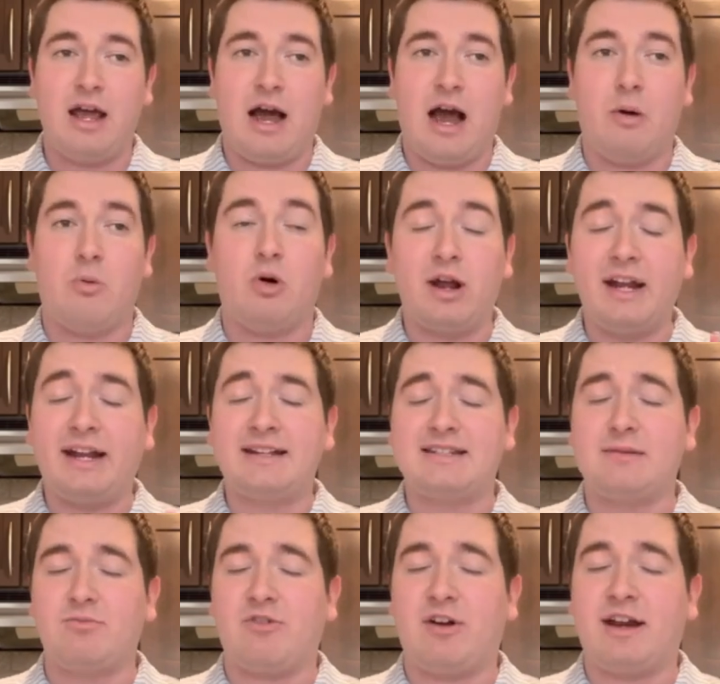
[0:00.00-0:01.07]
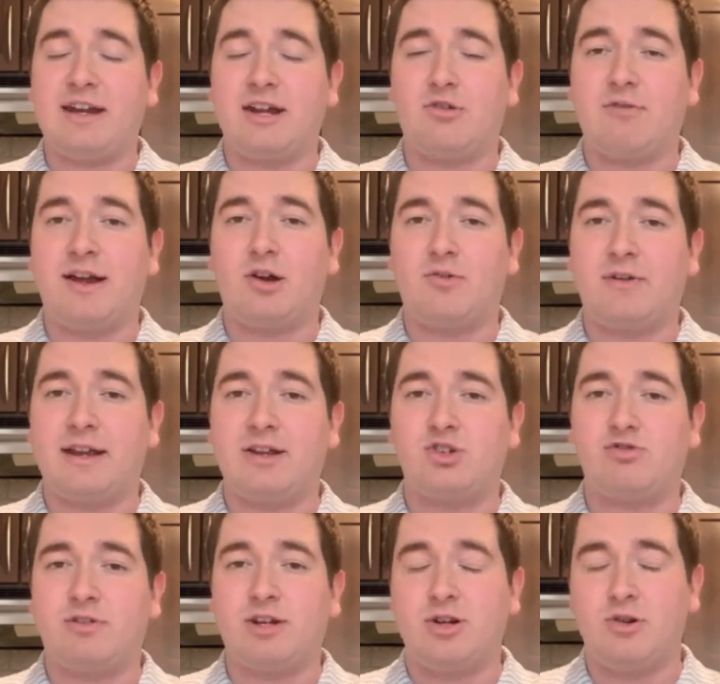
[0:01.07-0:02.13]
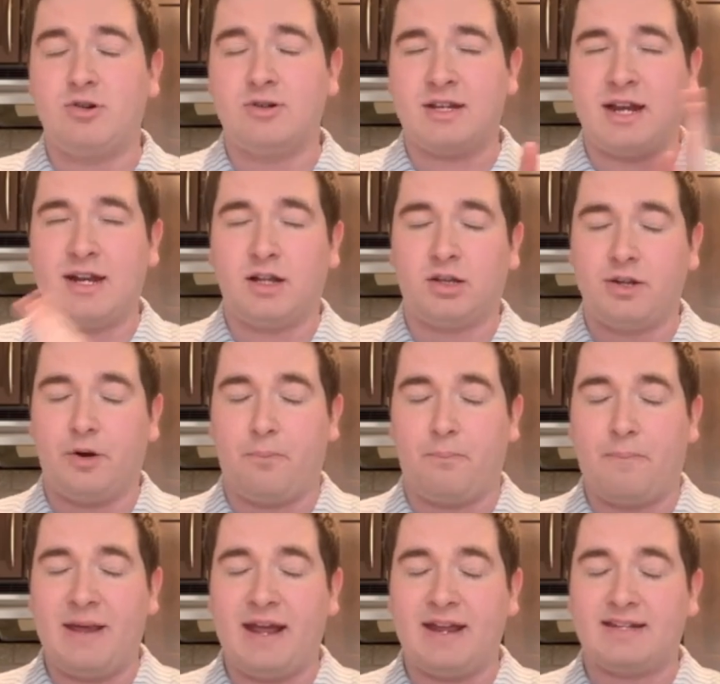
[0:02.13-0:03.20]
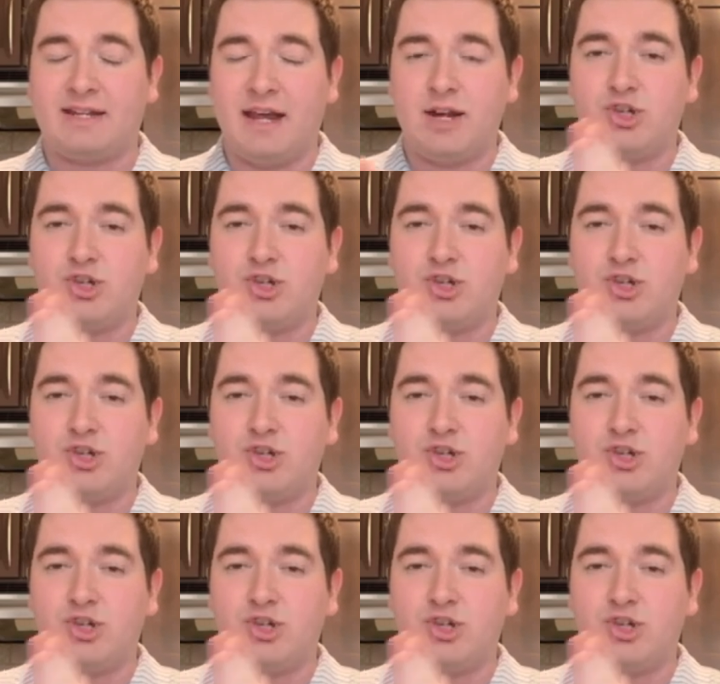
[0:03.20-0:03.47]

Uh, we're going to get to some Randy Gregory injury news in a little bit.